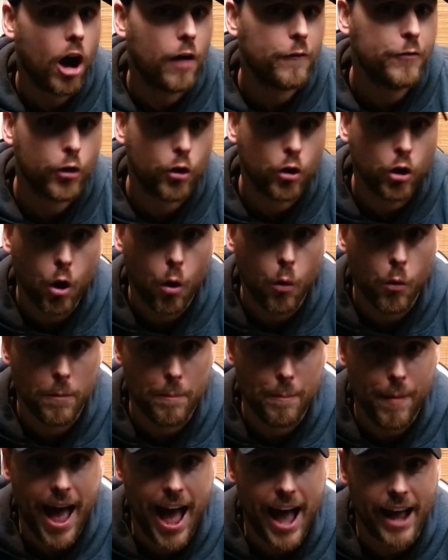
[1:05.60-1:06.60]
of your lower
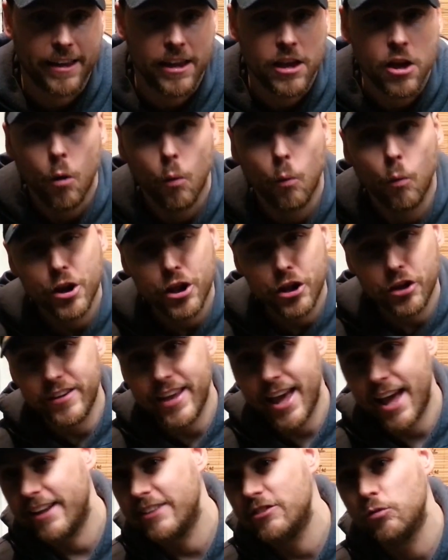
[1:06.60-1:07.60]
back. What do you
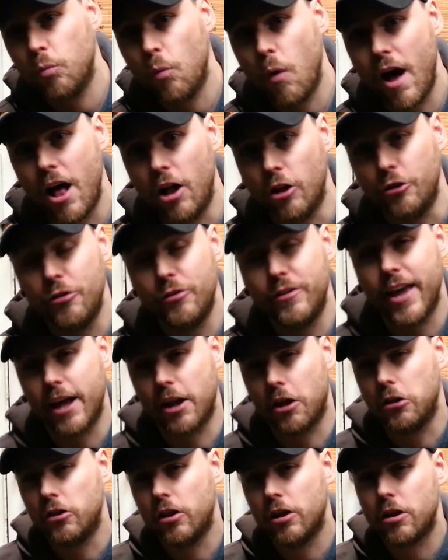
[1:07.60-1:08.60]
get as well? You get
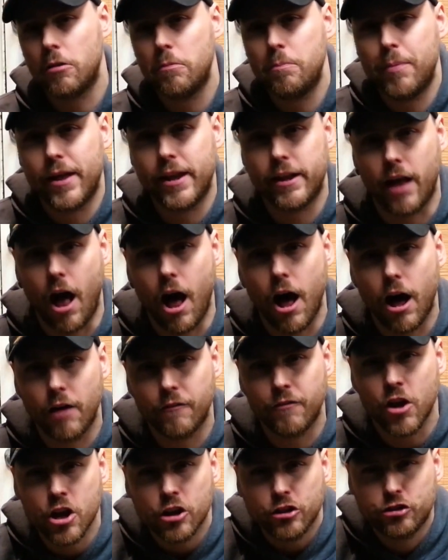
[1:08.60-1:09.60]
a little bit
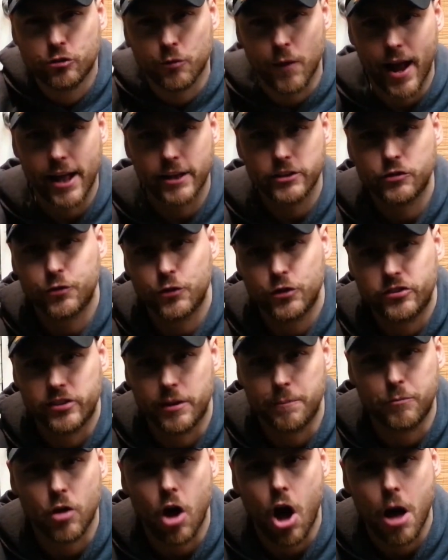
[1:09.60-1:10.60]
of transverse
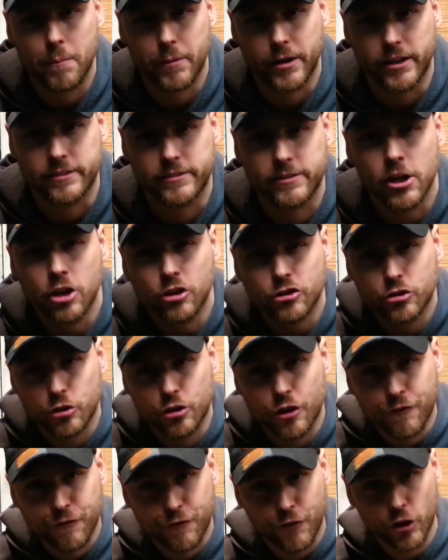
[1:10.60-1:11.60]
abdominis. So
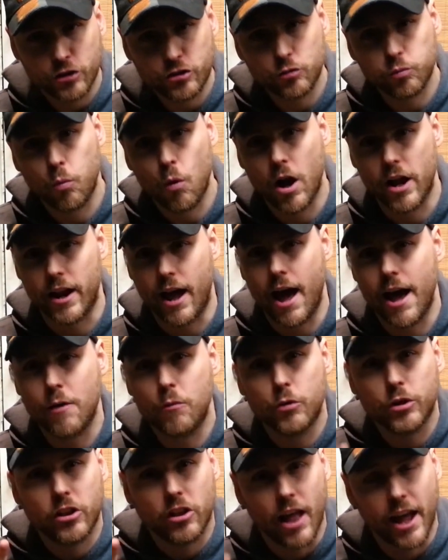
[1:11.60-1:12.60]
the first one I
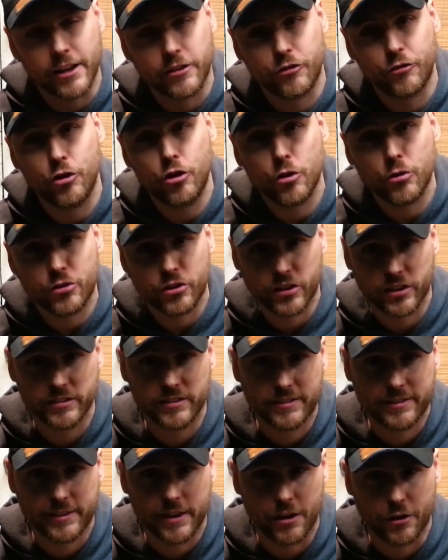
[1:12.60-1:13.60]
would like you to
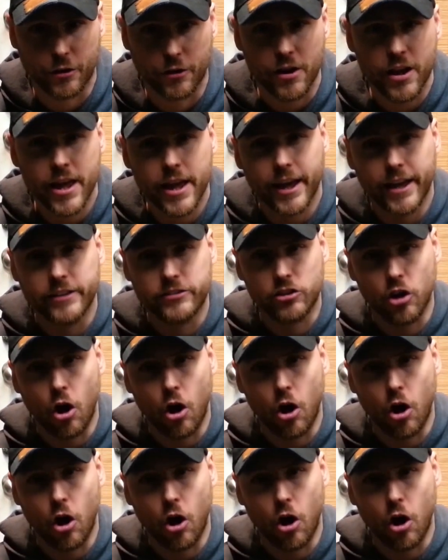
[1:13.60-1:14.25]
consider is